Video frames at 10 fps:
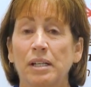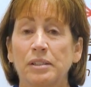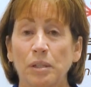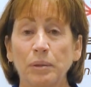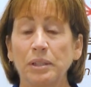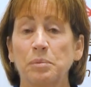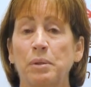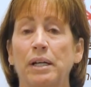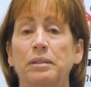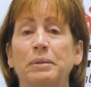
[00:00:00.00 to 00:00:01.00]
SOKI is
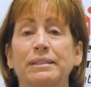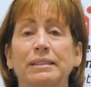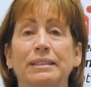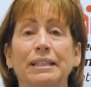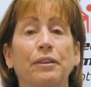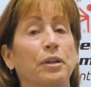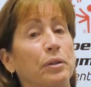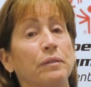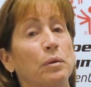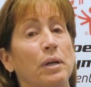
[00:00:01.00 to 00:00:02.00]
proud to be sending
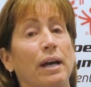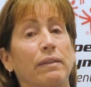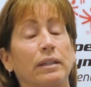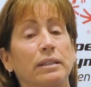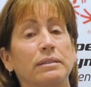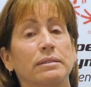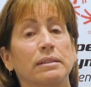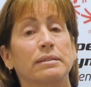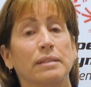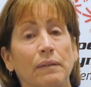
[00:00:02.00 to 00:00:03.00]
34 athletes,
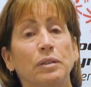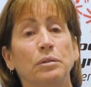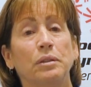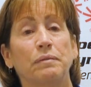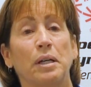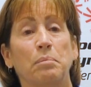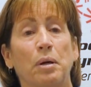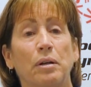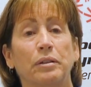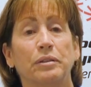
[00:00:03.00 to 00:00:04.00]
7 unified
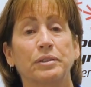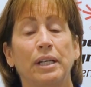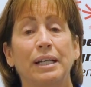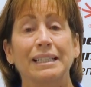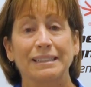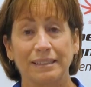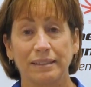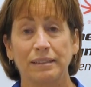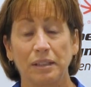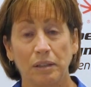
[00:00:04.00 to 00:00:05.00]
partners, and
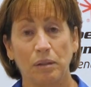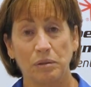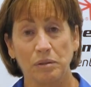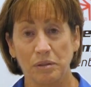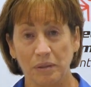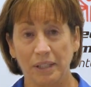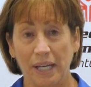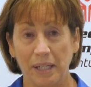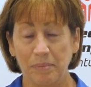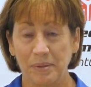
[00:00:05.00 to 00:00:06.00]
16 coaches to the
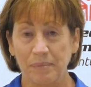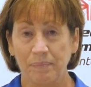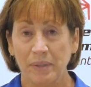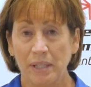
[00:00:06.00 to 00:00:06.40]
Games.